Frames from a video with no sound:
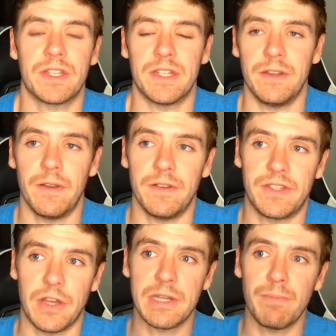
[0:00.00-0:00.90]
listen,
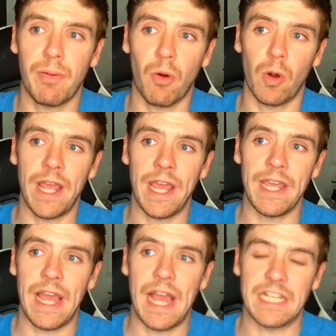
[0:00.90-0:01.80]
Dustin
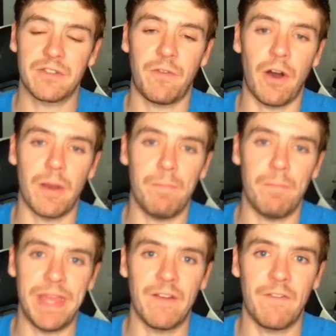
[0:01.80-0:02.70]
Poirier has
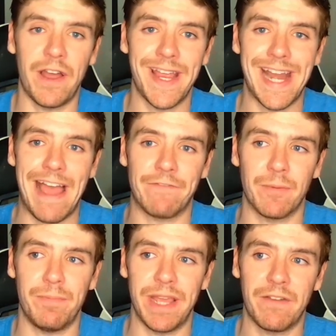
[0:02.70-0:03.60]
fought big fight
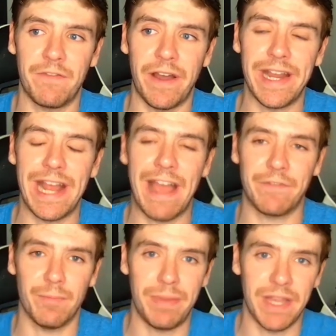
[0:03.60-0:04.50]
after big fight
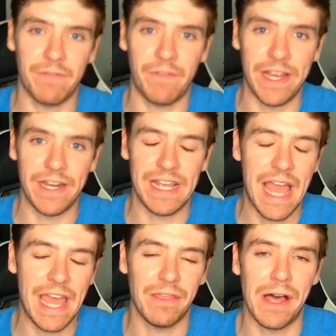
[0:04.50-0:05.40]
after big fight,
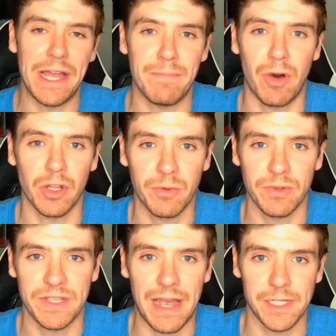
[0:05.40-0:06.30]
headlined
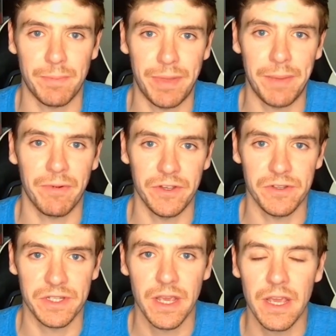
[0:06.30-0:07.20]
multiple times on
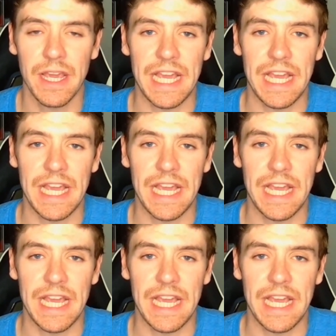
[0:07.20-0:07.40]
pay-per-views,